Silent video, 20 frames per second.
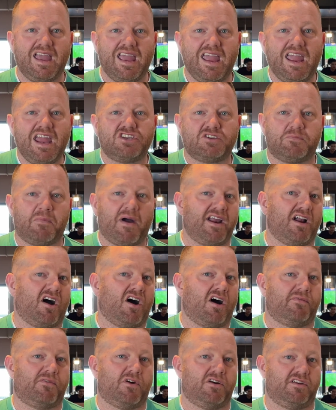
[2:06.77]
Each might
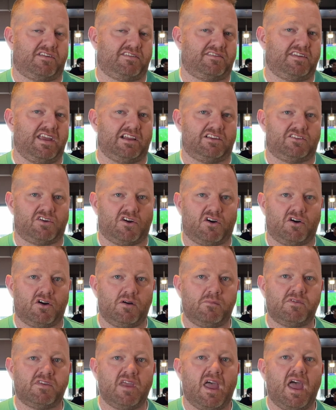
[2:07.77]
offer distinct
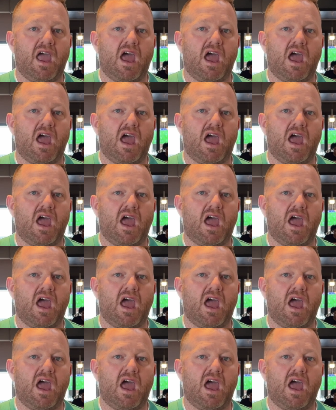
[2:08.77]
terms